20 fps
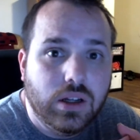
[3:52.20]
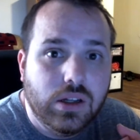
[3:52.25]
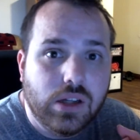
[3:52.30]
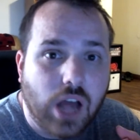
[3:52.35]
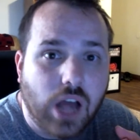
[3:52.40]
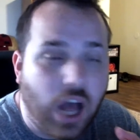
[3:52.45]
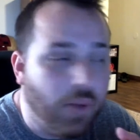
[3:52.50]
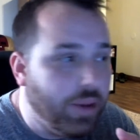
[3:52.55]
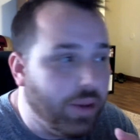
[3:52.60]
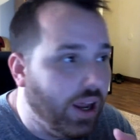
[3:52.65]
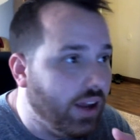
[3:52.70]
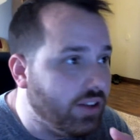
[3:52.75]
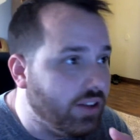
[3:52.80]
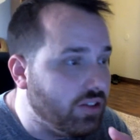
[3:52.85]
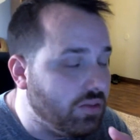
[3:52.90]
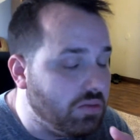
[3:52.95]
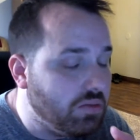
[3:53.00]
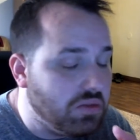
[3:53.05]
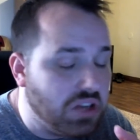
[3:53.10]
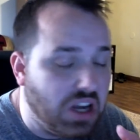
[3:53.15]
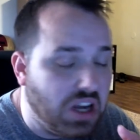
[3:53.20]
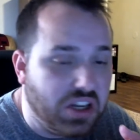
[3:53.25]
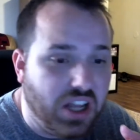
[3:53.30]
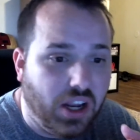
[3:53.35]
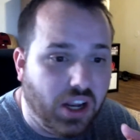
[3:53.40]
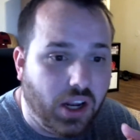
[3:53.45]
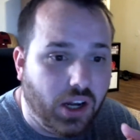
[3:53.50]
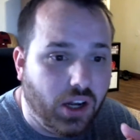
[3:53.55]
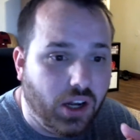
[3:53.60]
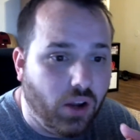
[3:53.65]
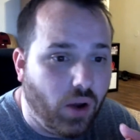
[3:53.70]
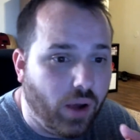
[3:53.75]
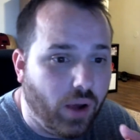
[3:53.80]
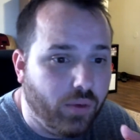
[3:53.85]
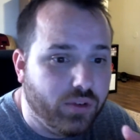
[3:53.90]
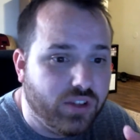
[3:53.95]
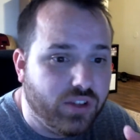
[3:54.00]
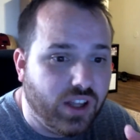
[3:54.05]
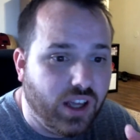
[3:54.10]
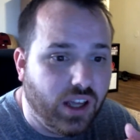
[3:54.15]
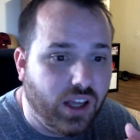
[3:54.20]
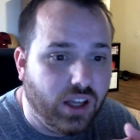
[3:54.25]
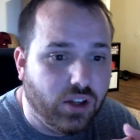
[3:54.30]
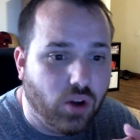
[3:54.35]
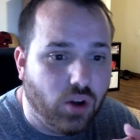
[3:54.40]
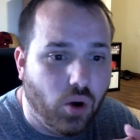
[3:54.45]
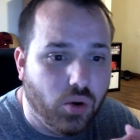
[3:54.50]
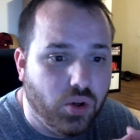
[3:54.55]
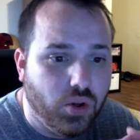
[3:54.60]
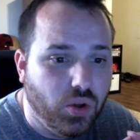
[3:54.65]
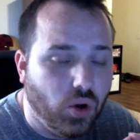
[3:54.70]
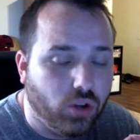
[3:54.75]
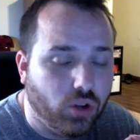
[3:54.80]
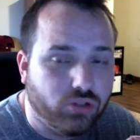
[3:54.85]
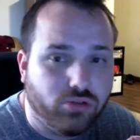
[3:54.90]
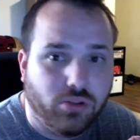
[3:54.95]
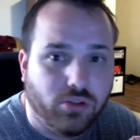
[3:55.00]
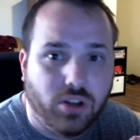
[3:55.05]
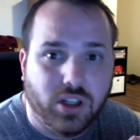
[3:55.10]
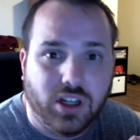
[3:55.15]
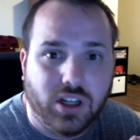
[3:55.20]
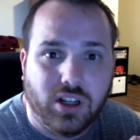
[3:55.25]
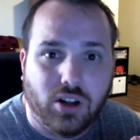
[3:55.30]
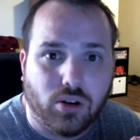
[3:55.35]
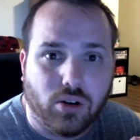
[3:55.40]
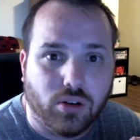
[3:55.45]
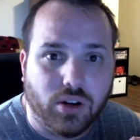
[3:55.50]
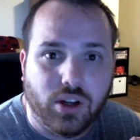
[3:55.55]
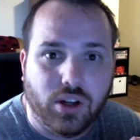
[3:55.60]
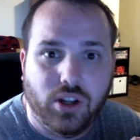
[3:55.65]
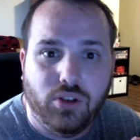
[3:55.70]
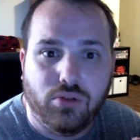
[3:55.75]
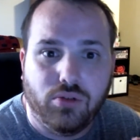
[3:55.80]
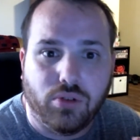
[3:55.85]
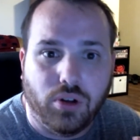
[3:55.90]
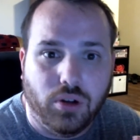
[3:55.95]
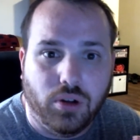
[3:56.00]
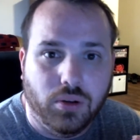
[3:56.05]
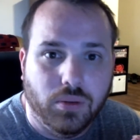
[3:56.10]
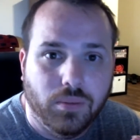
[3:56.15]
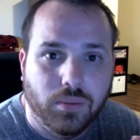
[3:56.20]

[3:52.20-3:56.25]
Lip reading: I'll be honest. A decade ago, I would say go to Australia or Israel.